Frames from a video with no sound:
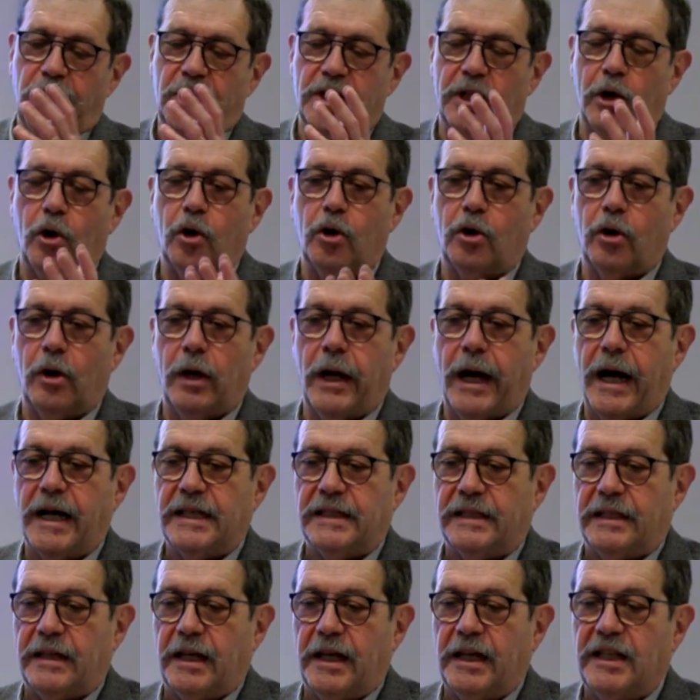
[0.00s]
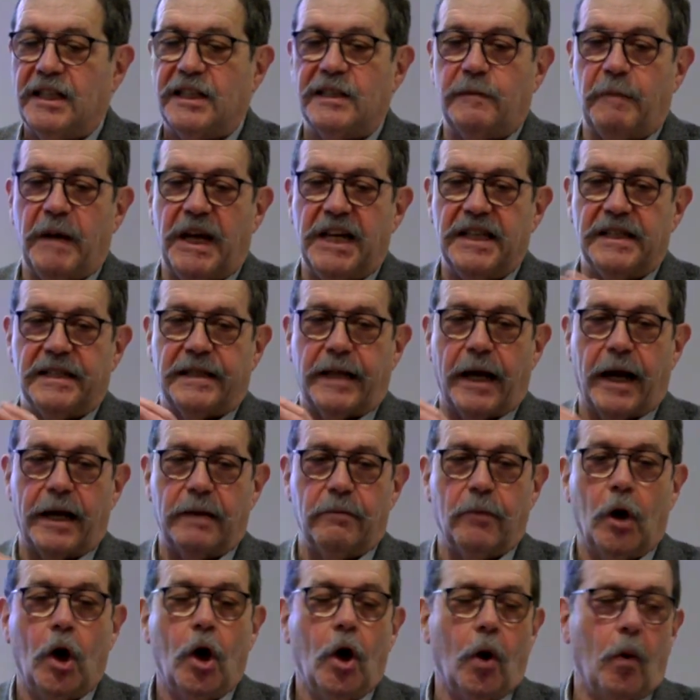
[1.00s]
is localized in
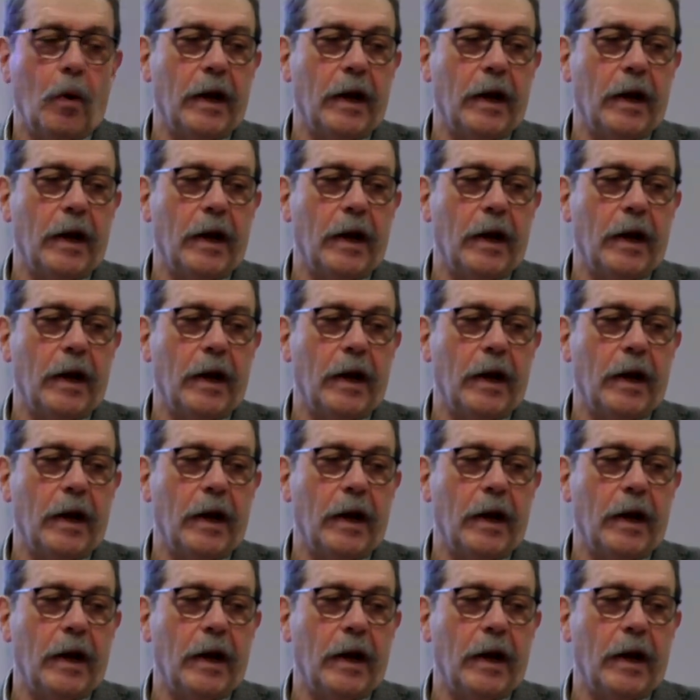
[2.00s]
space-time,